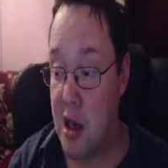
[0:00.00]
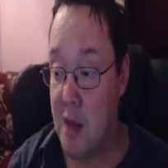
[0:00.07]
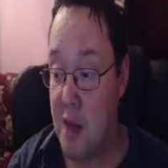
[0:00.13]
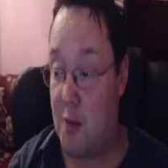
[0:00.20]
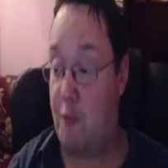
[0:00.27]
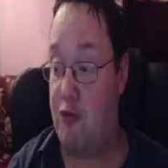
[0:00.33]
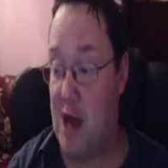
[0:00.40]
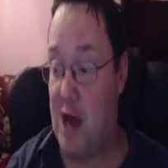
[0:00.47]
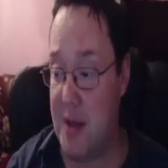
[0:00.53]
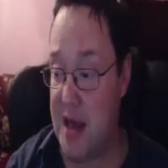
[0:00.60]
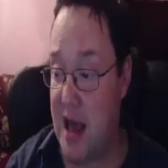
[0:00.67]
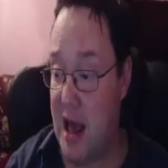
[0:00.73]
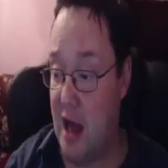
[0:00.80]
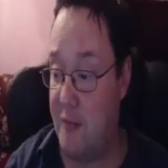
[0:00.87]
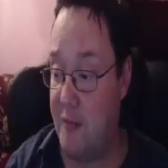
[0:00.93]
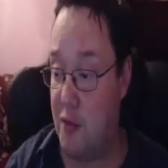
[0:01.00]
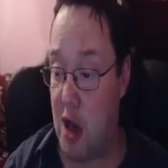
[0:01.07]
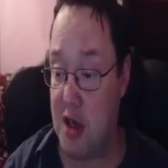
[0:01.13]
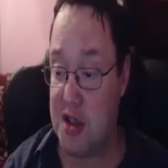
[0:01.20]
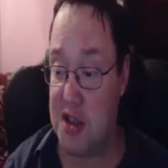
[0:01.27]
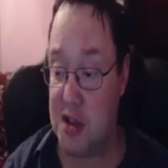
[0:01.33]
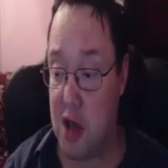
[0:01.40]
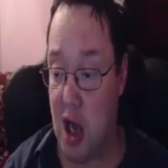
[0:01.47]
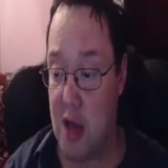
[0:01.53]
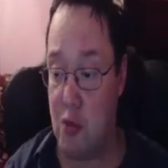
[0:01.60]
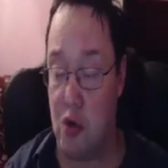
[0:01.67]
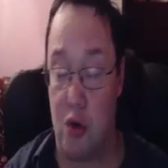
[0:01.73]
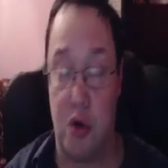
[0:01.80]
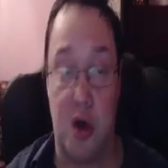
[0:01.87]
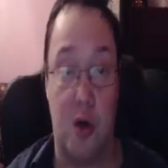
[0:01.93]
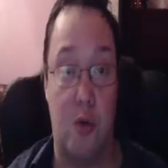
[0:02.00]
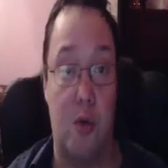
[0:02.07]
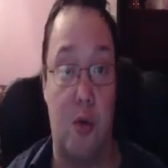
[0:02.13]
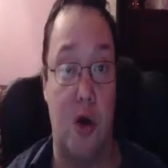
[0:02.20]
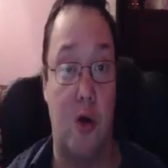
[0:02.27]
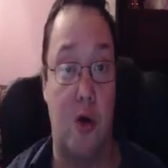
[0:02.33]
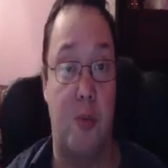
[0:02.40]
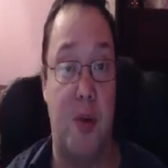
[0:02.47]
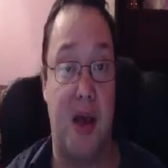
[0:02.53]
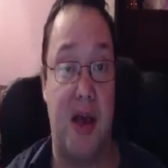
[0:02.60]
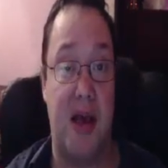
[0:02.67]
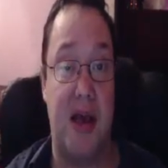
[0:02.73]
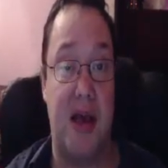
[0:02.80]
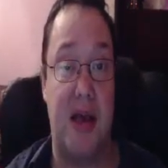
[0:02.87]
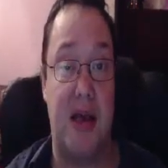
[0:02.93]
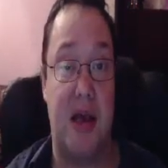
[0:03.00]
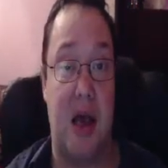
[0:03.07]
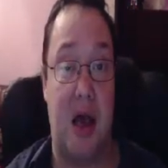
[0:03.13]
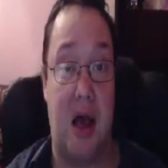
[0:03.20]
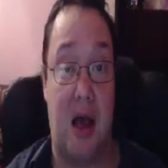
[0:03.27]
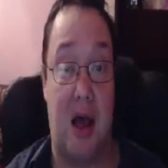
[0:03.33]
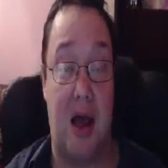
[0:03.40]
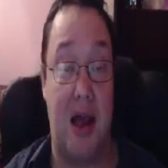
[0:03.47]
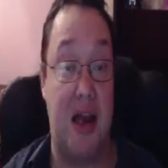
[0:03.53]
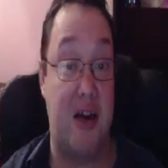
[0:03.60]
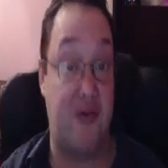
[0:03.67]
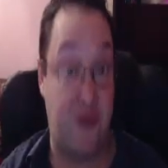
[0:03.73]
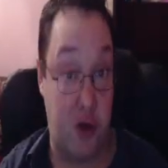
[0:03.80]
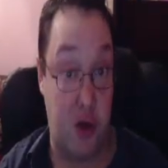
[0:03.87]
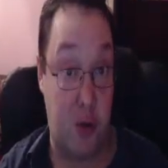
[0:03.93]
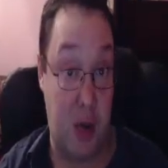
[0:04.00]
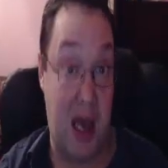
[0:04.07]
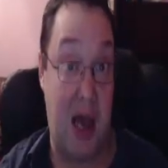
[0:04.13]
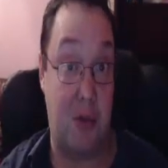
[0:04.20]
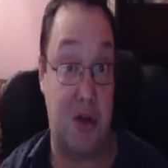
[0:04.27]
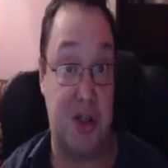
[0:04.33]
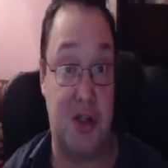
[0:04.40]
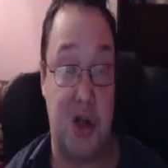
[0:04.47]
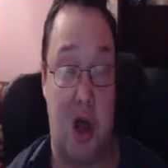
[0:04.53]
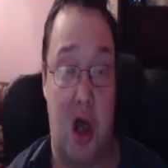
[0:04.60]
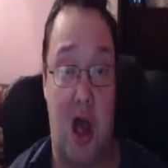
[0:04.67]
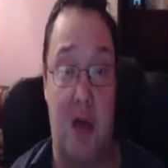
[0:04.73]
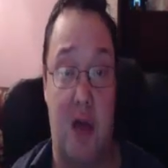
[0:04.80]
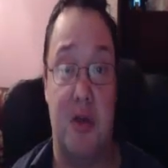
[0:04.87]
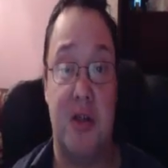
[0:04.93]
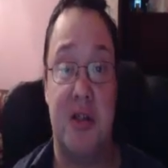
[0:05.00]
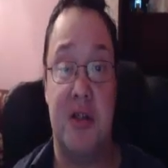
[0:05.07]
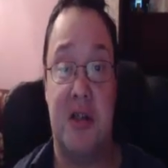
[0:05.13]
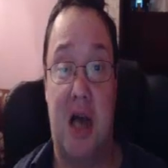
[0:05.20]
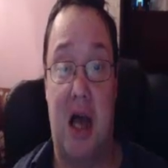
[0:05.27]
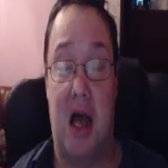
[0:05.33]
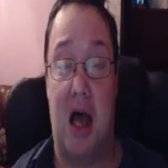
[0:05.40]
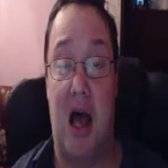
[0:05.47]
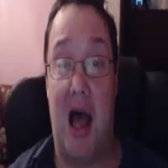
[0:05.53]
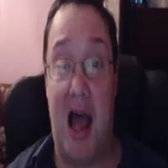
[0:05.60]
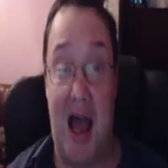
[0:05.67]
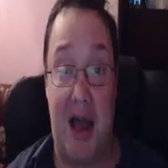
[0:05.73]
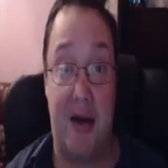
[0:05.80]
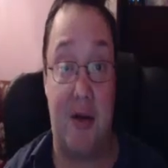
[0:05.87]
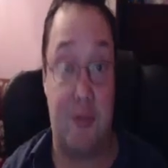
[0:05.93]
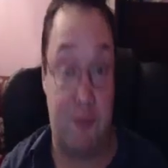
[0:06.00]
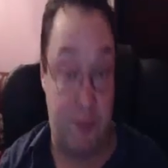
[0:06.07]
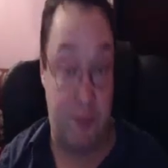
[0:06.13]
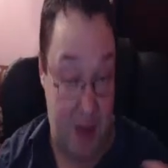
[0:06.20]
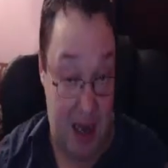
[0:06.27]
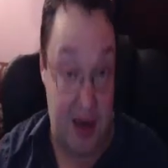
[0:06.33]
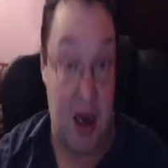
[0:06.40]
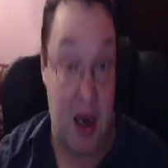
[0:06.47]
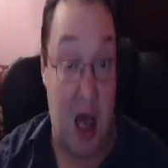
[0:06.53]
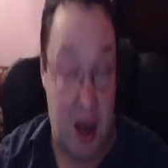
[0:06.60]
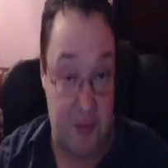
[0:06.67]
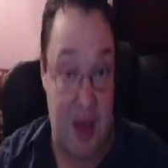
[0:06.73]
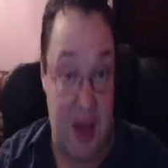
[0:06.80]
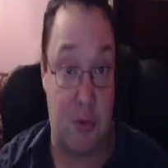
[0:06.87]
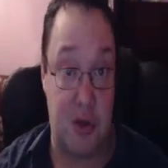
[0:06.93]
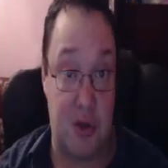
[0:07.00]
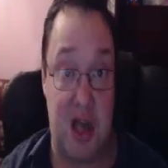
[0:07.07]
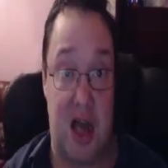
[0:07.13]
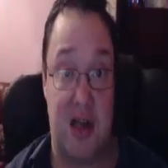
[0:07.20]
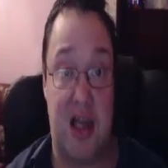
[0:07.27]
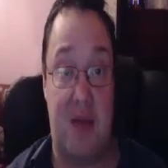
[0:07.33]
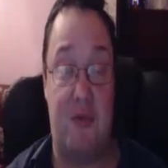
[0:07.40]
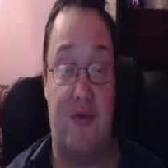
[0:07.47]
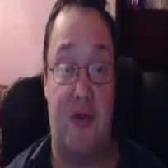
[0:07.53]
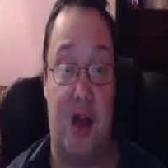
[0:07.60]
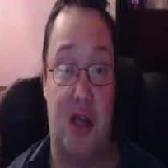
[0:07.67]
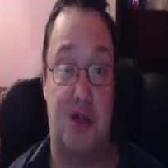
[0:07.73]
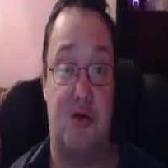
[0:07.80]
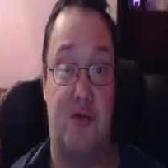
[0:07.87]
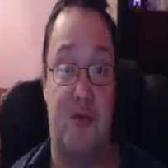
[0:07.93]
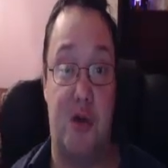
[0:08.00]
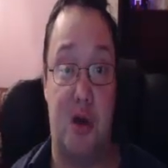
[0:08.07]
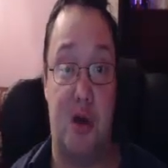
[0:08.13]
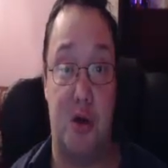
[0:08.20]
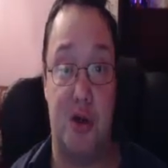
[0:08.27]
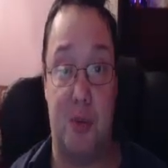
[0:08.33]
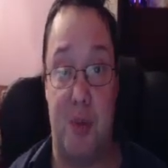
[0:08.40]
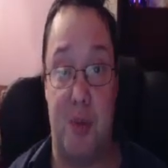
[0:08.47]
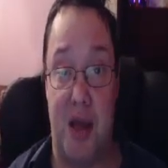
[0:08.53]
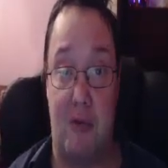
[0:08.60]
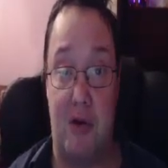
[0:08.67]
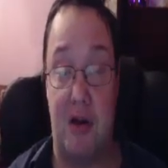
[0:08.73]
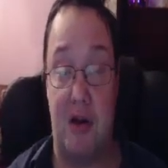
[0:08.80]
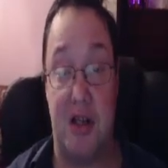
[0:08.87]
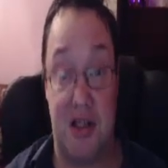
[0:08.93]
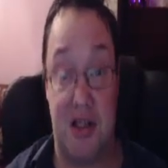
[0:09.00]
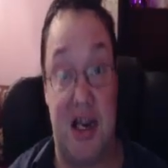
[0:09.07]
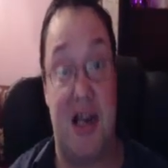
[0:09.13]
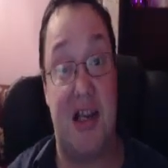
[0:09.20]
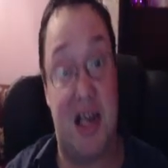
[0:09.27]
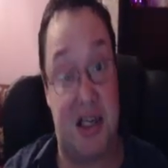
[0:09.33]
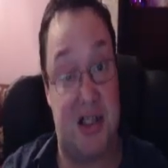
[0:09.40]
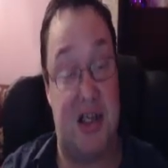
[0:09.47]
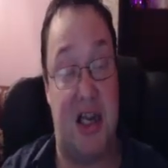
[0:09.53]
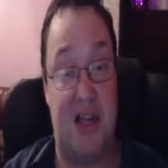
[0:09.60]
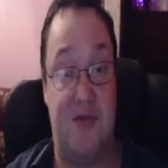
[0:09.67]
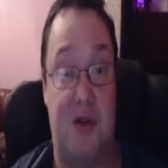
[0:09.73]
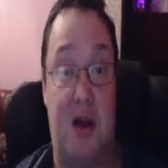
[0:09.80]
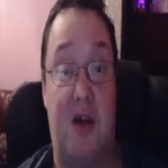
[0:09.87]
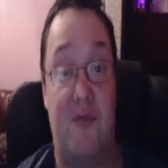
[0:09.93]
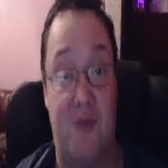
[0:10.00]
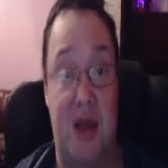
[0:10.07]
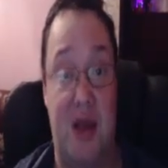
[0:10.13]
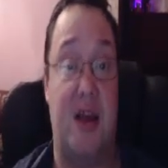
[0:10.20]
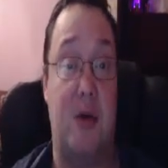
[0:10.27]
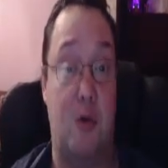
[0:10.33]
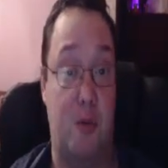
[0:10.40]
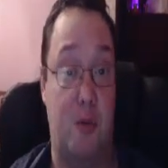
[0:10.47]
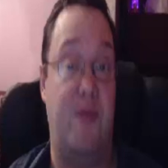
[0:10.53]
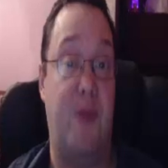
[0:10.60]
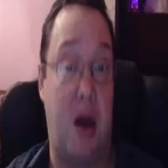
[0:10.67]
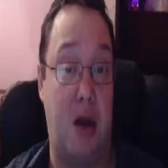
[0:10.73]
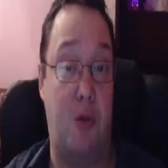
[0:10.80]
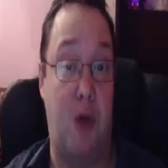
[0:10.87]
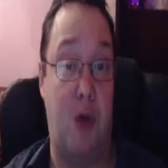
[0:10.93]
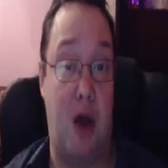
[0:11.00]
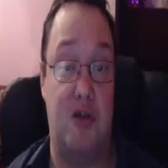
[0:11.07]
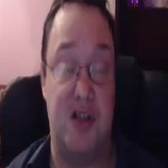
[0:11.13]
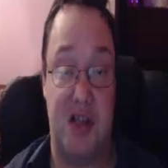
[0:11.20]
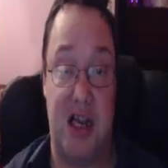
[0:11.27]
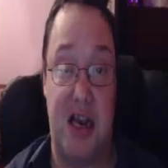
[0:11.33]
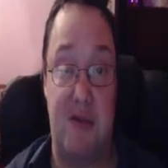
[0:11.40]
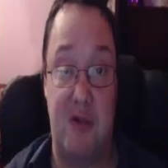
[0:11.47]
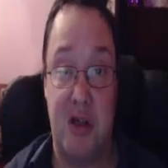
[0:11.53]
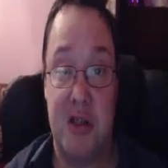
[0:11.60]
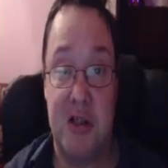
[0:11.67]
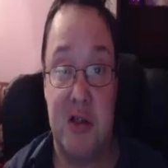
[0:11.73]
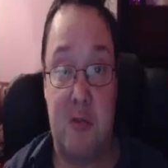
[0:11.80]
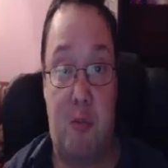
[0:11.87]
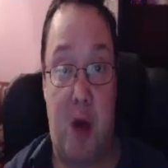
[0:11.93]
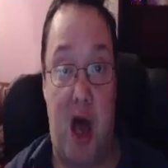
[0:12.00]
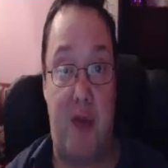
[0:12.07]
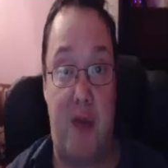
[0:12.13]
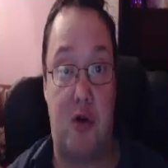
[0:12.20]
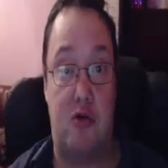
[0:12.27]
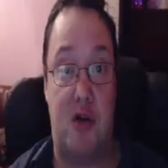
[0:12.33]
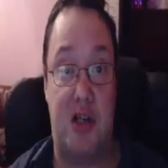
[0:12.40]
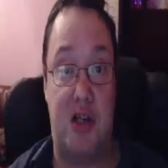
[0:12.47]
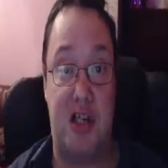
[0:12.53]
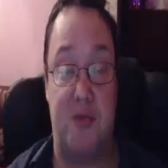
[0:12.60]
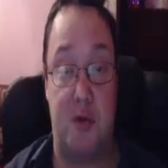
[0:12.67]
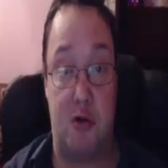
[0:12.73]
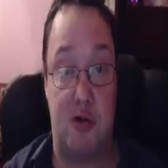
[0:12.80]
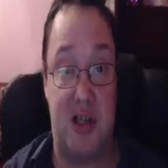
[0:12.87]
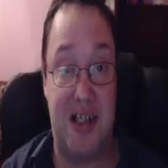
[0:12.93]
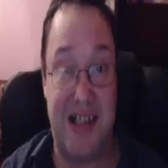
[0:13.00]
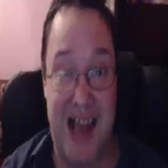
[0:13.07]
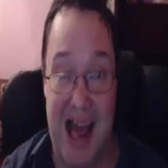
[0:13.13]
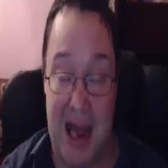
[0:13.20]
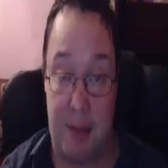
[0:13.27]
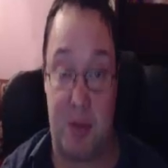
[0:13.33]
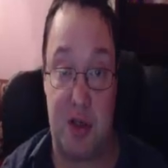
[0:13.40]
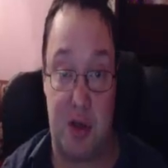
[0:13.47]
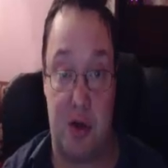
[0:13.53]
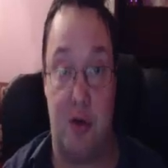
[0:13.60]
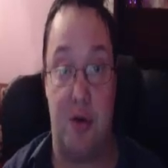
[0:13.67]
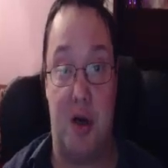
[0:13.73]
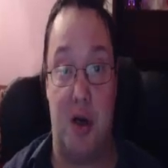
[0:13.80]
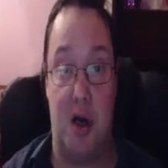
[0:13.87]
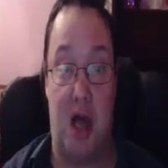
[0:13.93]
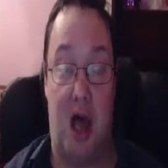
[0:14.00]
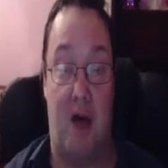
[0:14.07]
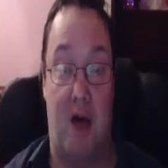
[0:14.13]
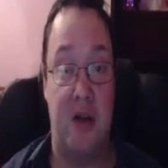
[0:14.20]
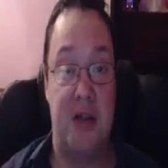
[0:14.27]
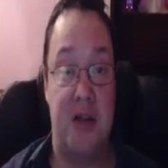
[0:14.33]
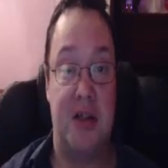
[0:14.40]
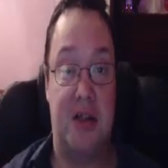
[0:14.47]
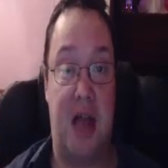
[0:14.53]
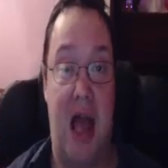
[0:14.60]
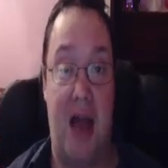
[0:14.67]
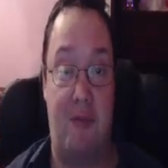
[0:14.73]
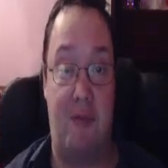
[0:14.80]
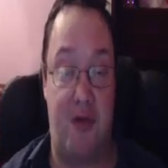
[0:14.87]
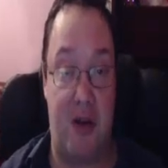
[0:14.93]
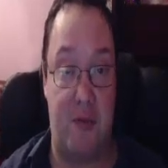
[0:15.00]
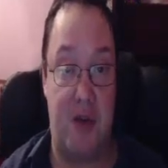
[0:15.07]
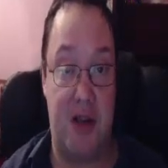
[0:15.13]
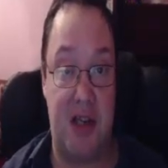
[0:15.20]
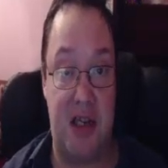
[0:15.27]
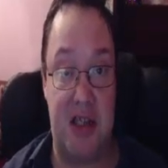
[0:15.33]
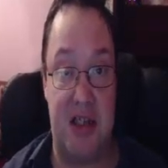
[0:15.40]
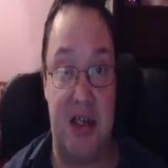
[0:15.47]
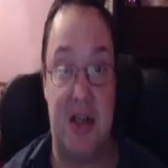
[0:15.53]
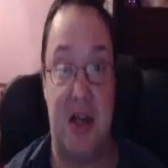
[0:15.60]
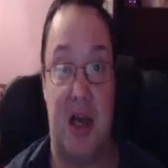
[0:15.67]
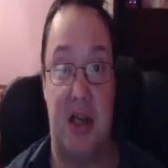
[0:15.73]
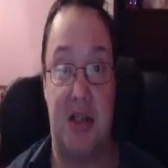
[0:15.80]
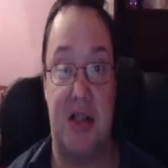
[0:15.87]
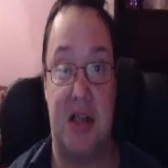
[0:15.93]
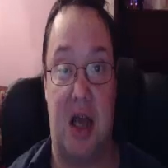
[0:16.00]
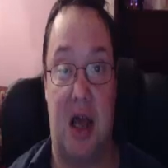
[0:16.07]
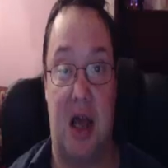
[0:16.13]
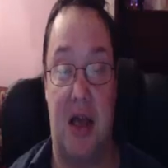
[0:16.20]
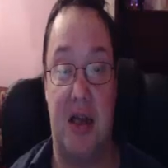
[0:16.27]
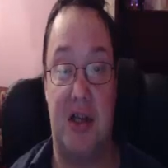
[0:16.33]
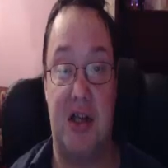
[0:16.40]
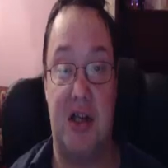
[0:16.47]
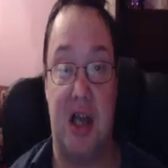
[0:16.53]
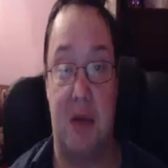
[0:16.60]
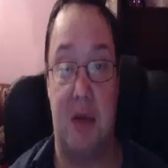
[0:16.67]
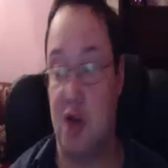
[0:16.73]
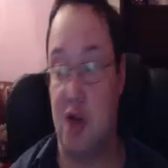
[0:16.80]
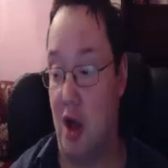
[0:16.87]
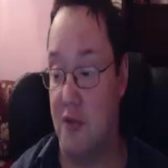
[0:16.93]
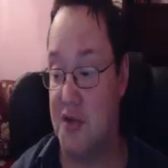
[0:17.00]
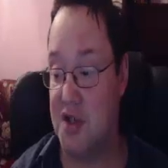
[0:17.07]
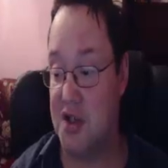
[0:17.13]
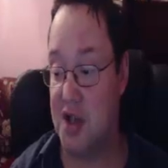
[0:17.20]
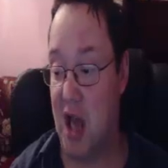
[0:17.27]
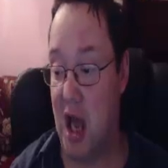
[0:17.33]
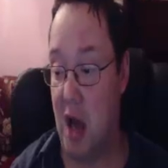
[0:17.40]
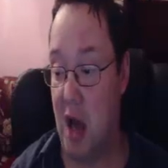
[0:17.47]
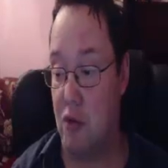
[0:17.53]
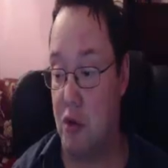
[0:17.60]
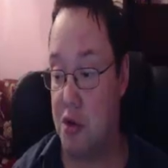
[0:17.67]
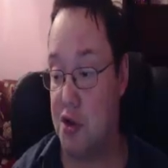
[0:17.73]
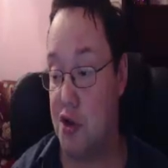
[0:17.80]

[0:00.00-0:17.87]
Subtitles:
The premiere of The Rise of Skywalker will be in a few hours' time, and then after that we'll start to get the first reviews appearing. As I said in yesterday's video, I think it will be very well received by the critics. The critics absolutely love everything that Disney does in terms of Star Wars.